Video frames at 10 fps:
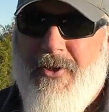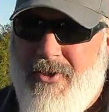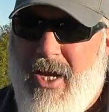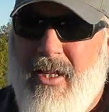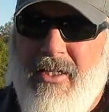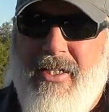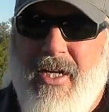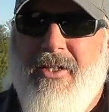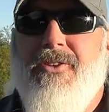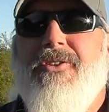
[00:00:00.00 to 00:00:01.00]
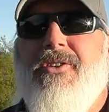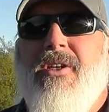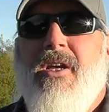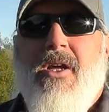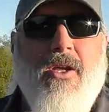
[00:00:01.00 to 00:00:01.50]
solid colors
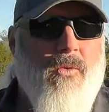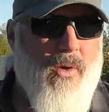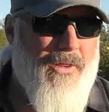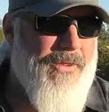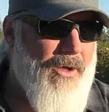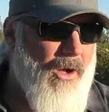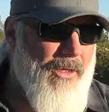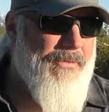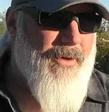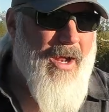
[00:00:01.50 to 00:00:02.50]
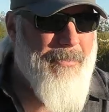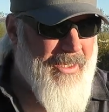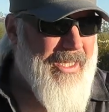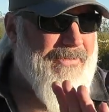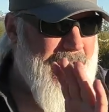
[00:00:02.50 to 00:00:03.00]
with all of their, I
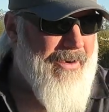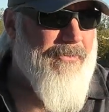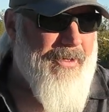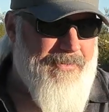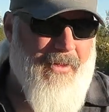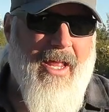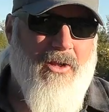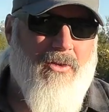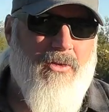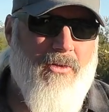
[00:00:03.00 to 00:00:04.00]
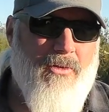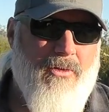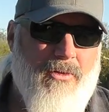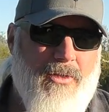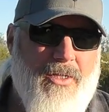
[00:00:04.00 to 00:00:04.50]
believe every flannel
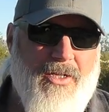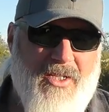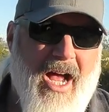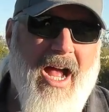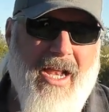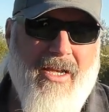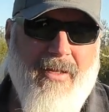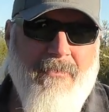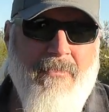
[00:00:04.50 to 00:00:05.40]
design,